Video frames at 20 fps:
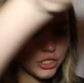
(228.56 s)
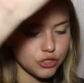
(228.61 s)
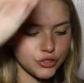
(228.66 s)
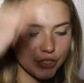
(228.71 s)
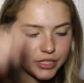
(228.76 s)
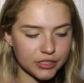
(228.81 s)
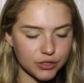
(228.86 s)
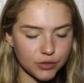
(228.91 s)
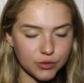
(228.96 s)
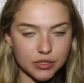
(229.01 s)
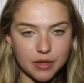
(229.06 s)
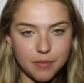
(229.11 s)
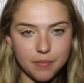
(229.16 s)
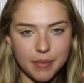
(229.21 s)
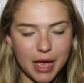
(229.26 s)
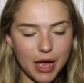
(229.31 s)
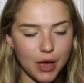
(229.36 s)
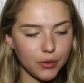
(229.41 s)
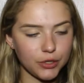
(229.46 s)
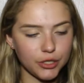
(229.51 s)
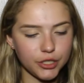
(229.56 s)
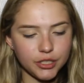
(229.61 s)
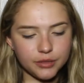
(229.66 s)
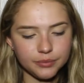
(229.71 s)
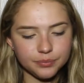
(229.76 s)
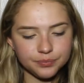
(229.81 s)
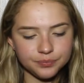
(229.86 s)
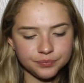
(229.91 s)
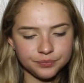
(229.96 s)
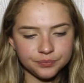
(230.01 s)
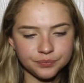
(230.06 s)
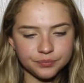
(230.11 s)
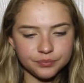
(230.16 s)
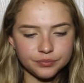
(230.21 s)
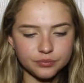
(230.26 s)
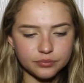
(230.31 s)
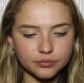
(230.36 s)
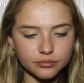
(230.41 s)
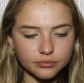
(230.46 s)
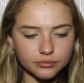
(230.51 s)
translucent powder.
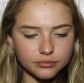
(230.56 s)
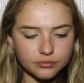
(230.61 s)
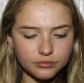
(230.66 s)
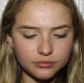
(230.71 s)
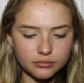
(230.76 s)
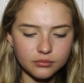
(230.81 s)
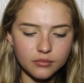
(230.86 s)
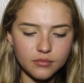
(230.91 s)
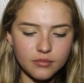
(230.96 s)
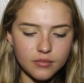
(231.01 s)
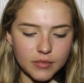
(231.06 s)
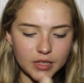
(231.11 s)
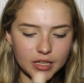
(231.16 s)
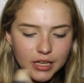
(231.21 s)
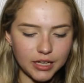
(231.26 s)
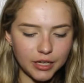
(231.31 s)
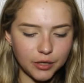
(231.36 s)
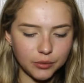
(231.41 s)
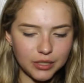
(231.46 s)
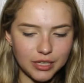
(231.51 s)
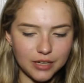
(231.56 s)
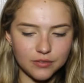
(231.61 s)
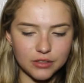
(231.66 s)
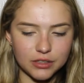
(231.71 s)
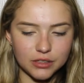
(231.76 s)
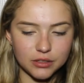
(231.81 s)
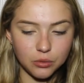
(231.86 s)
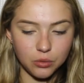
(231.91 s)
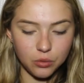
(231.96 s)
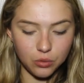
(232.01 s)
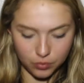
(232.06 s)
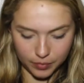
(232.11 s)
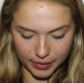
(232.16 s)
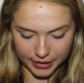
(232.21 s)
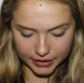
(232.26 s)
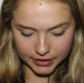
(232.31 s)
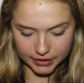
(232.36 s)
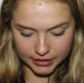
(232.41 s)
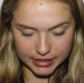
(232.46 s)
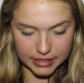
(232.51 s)
I only have, oh
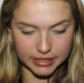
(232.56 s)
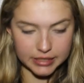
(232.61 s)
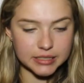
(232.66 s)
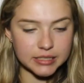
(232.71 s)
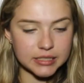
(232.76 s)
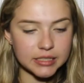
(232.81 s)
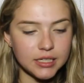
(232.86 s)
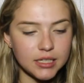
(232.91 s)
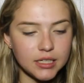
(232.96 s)
my goodness,